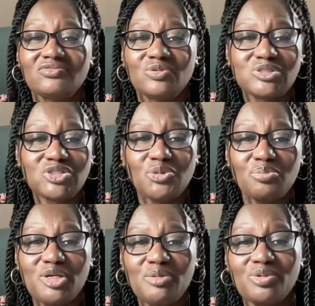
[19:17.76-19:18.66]
from
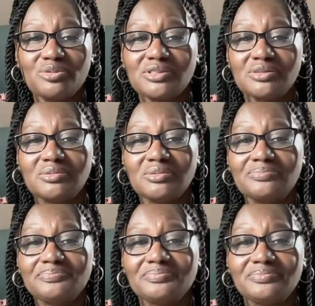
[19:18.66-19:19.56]
certain peoples,
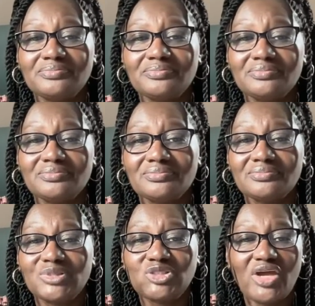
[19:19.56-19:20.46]

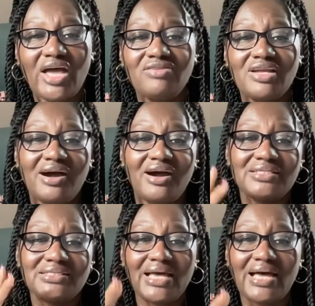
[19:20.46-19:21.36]
but you're having a
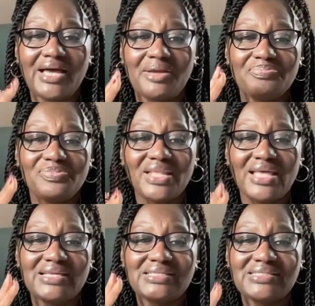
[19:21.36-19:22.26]
hard time
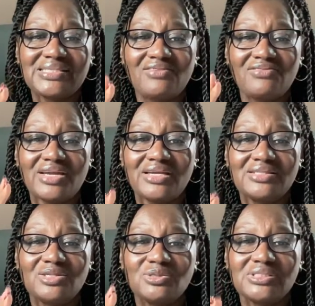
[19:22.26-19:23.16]
severing
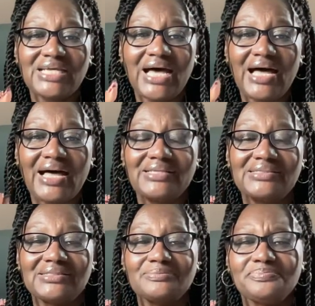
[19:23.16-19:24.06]
those
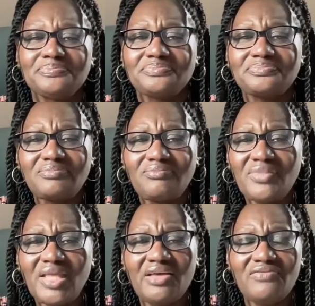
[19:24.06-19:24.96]
ties.
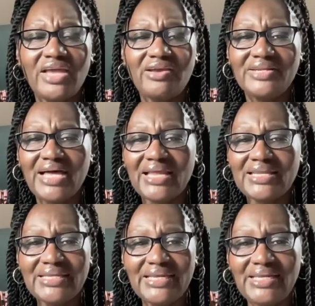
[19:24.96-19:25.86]
If they are not
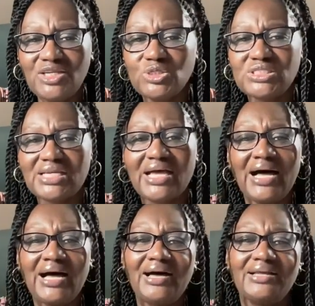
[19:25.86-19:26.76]
leading you to
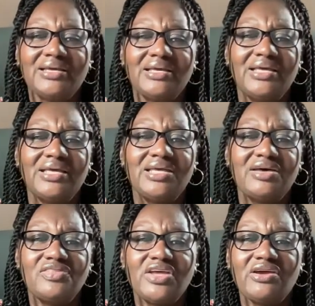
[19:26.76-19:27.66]
God,
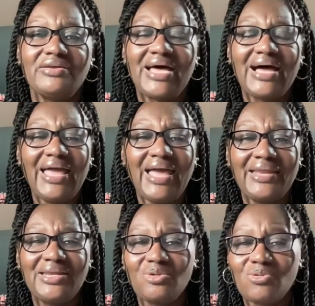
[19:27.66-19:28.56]
if they are not
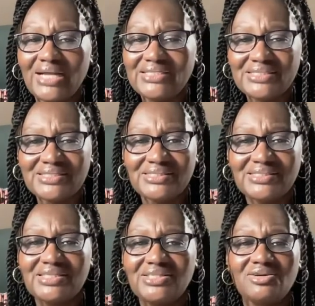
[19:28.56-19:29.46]
adding
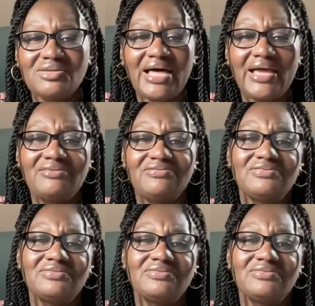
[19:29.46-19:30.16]
righteousness to your life,